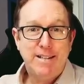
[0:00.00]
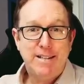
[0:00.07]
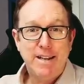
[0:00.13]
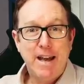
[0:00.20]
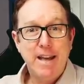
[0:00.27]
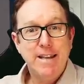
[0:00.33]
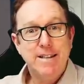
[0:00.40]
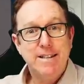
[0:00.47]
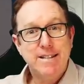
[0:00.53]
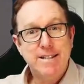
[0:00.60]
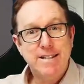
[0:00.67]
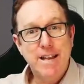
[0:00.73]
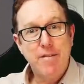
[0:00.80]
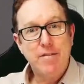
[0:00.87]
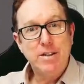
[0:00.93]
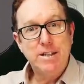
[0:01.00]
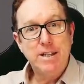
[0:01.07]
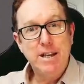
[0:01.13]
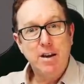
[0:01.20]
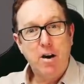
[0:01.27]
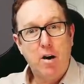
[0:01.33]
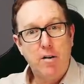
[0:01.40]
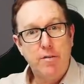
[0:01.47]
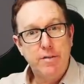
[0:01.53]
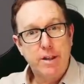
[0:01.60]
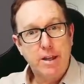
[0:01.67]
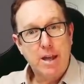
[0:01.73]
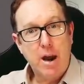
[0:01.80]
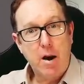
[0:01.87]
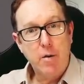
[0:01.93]
Day 70 of
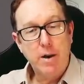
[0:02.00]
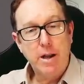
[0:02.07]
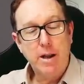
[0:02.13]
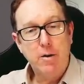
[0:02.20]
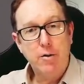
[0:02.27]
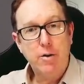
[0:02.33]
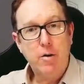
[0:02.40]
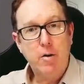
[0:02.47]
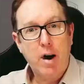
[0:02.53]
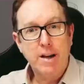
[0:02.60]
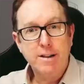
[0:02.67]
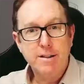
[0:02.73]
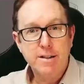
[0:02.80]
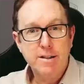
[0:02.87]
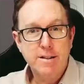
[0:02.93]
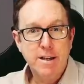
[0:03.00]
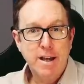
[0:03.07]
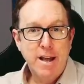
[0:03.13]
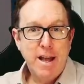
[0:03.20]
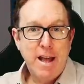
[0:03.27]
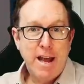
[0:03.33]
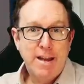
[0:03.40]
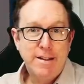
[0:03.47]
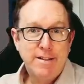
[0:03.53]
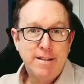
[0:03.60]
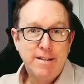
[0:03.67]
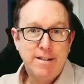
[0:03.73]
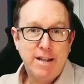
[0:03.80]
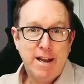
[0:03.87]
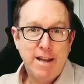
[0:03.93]
the current health crisis, and
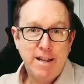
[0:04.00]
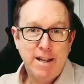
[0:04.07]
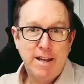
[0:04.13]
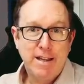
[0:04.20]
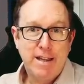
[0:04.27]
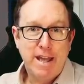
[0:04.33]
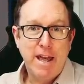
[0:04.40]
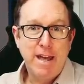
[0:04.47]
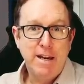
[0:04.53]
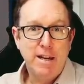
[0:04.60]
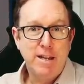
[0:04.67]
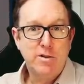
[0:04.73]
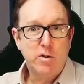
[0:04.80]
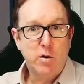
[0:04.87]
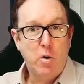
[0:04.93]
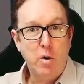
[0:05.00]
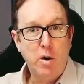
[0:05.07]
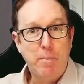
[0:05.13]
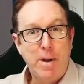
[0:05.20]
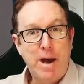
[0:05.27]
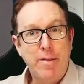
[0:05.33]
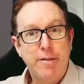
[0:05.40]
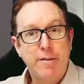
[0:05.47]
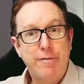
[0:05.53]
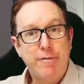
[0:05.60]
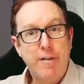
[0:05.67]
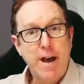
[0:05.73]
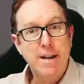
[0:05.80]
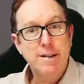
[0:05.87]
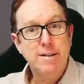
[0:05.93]
today again it's all about the
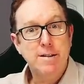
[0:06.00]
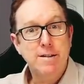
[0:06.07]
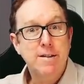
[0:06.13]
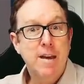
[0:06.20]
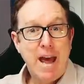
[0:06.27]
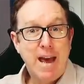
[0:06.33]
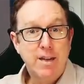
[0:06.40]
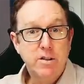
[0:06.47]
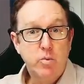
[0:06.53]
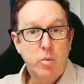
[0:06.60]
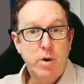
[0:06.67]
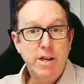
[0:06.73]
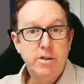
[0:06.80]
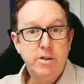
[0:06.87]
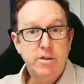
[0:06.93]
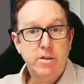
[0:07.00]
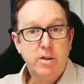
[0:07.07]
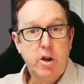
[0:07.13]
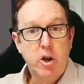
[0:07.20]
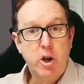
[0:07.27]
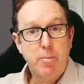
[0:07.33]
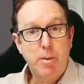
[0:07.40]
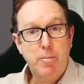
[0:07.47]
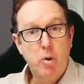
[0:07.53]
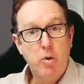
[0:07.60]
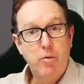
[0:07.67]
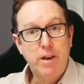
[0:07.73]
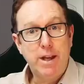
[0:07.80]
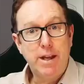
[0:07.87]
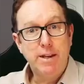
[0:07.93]
phases as regions are going to be
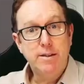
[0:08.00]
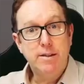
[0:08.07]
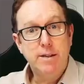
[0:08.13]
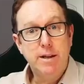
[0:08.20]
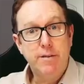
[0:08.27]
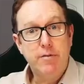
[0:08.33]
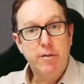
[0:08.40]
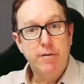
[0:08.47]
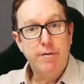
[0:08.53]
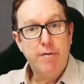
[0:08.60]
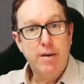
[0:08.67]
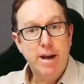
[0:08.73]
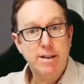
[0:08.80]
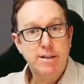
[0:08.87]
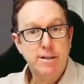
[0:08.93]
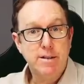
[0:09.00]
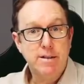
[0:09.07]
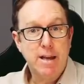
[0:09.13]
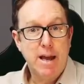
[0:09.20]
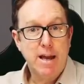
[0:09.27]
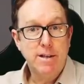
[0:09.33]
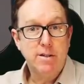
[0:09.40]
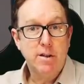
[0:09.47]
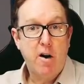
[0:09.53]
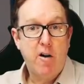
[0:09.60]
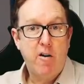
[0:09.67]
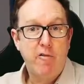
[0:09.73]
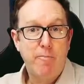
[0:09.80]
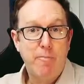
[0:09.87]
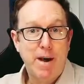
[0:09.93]
moving into different phases as
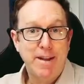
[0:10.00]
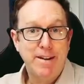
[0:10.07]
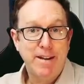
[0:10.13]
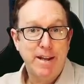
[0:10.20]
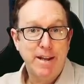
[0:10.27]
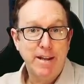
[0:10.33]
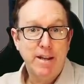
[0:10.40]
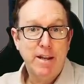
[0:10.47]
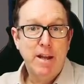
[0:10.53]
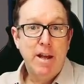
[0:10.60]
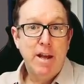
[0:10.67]
of Monday.